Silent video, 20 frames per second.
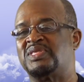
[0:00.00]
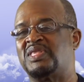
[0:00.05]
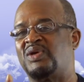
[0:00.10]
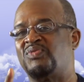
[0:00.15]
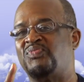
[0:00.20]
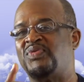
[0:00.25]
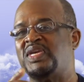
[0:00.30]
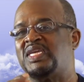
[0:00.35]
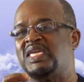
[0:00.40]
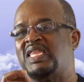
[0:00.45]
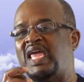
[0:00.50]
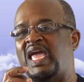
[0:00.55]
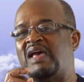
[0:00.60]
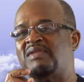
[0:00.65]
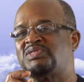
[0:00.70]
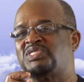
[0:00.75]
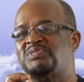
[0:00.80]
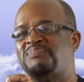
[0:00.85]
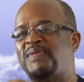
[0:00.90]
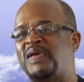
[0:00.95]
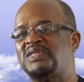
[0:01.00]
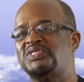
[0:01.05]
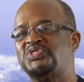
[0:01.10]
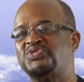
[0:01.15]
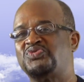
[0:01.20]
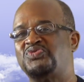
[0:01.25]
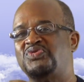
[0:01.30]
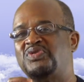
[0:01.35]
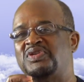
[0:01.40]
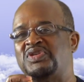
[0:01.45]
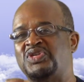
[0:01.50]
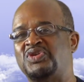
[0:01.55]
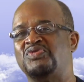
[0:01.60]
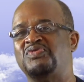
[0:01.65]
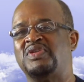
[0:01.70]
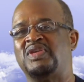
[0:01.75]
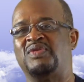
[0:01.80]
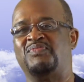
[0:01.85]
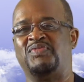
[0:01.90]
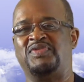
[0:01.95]
that we can have special
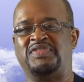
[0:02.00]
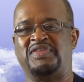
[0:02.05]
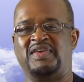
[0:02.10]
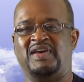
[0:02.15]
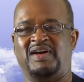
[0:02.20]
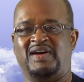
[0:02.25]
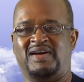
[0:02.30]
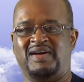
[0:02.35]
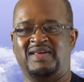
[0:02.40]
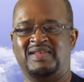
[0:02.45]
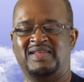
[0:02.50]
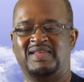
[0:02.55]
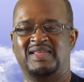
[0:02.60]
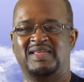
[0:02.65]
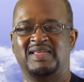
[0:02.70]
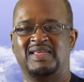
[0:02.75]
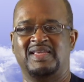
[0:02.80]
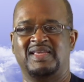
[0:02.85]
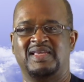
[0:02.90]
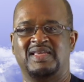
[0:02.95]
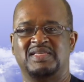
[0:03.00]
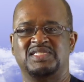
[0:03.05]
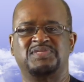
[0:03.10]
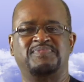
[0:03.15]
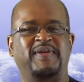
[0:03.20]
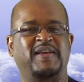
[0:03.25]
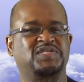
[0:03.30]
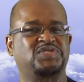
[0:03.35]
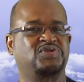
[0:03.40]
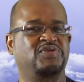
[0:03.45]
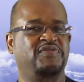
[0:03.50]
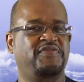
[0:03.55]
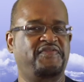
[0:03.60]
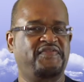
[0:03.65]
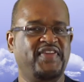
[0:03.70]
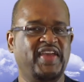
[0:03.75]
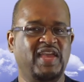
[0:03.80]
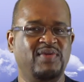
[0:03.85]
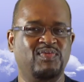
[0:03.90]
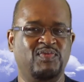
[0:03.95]
union with God, special
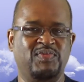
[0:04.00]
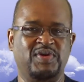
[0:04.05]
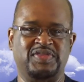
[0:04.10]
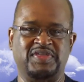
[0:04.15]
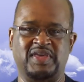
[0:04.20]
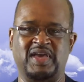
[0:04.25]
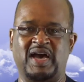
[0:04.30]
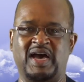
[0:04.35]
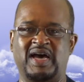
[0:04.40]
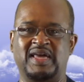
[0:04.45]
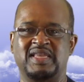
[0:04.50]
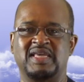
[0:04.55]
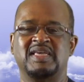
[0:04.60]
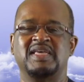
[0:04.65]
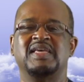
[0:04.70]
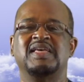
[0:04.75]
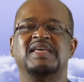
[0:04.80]
favor with God,